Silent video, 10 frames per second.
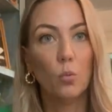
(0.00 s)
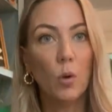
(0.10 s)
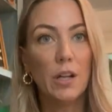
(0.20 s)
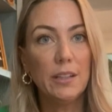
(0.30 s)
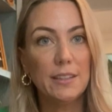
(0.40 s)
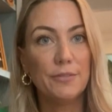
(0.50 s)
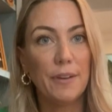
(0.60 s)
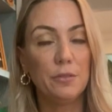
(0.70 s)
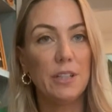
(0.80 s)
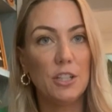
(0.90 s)
One is
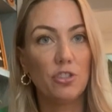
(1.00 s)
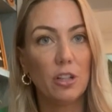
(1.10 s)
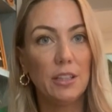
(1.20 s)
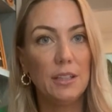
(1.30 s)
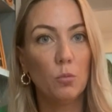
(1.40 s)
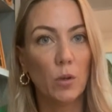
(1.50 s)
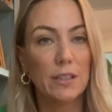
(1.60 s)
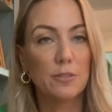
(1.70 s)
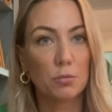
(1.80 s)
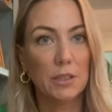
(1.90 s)
foundationally, what
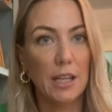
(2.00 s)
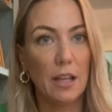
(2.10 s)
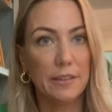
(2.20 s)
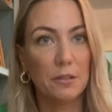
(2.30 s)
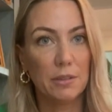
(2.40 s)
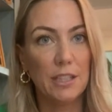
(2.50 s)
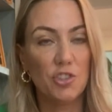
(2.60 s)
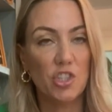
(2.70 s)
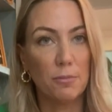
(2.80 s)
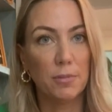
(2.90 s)
does a really healthy
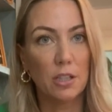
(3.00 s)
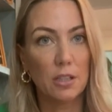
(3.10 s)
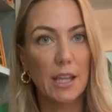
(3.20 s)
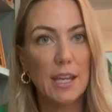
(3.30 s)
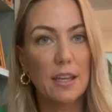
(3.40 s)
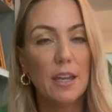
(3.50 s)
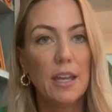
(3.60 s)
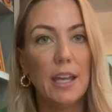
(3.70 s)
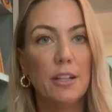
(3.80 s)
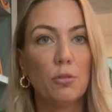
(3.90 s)
relationship look like
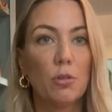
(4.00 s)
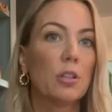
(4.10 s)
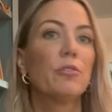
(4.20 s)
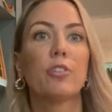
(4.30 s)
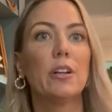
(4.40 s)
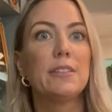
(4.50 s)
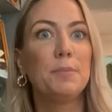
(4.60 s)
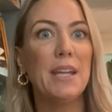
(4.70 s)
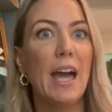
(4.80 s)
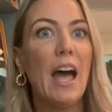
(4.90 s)
in order for it to
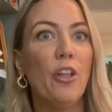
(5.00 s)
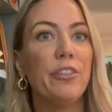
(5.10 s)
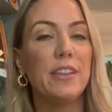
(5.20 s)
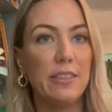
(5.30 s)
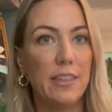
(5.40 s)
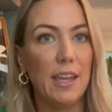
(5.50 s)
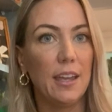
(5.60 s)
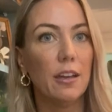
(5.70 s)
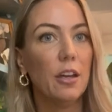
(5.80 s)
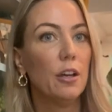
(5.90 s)
be a healthy
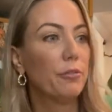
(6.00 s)
thing